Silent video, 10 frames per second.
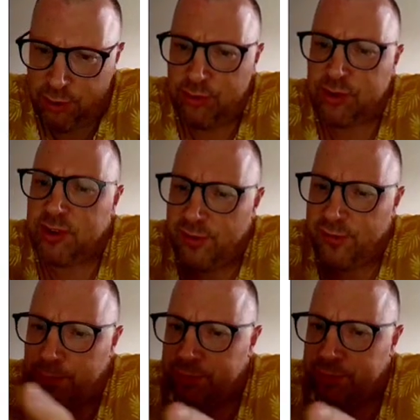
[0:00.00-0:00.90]
while using
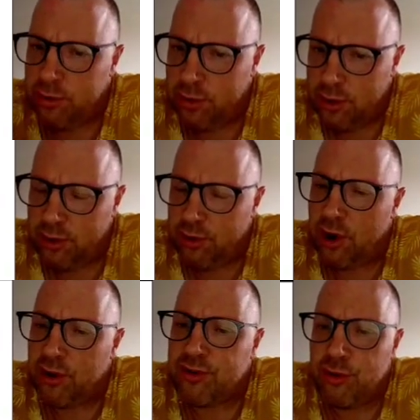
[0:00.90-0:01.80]
DevOps,
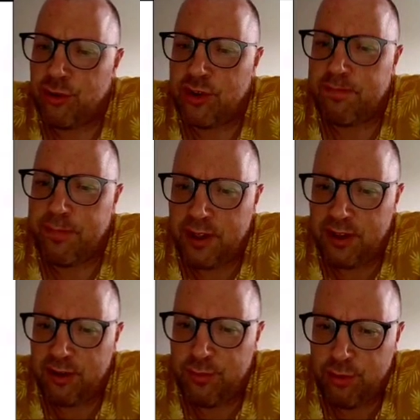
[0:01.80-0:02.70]
you're also not
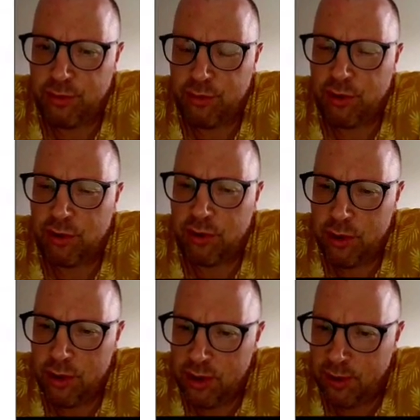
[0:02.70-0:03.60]
dependent on
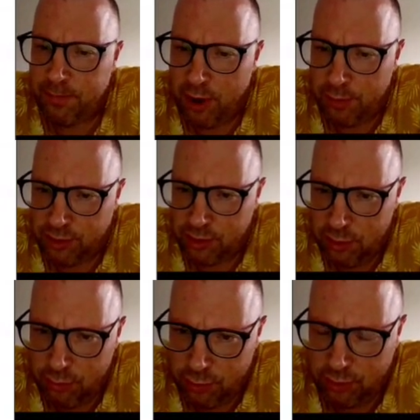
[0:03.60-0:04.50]
other
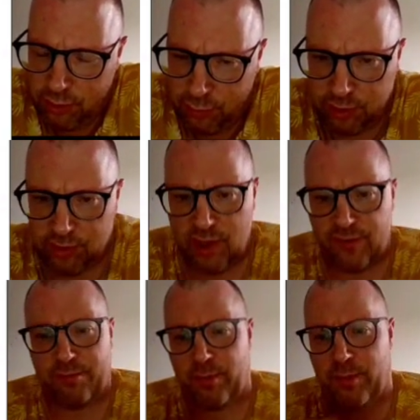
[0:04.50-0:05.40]
departments.
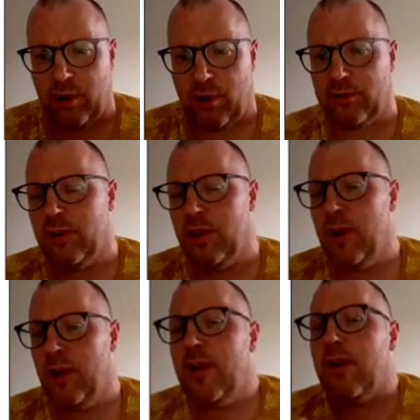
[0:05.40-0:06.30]
Once you have a public cloud,
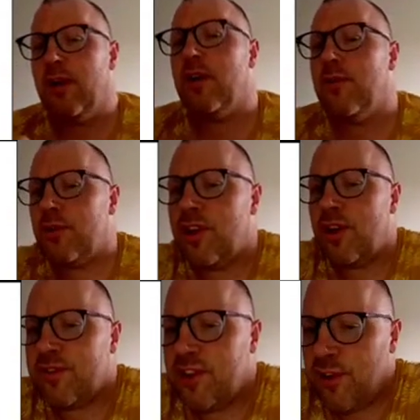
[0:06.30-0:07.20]

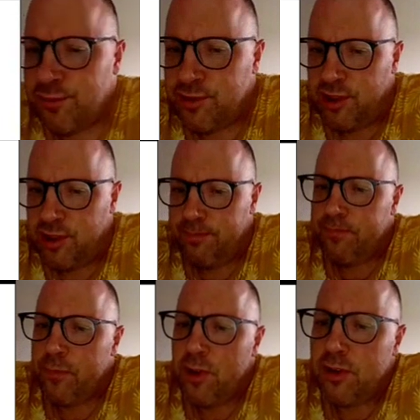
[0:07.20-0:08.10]
once you have a DevOps
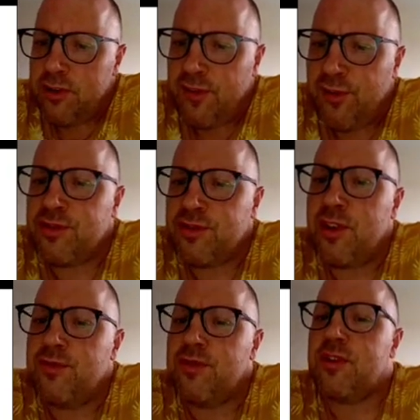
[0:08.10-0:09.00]
team, the
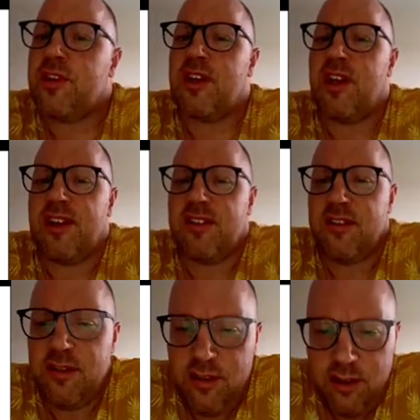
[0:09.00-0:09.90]
DevOps teams can
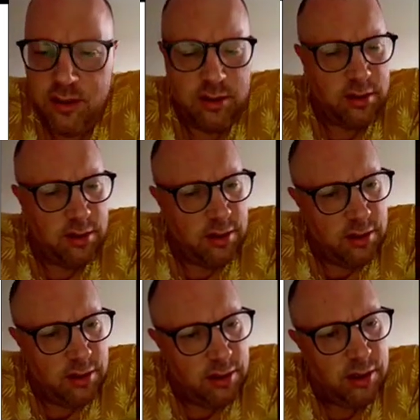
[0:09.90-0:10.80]
act
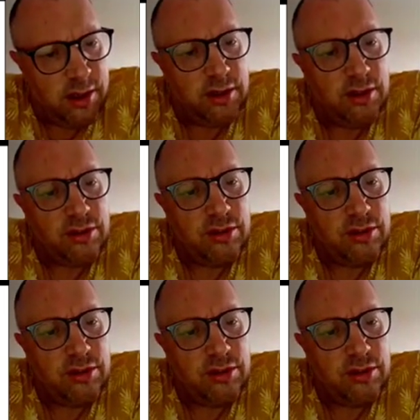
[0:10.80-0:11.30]
in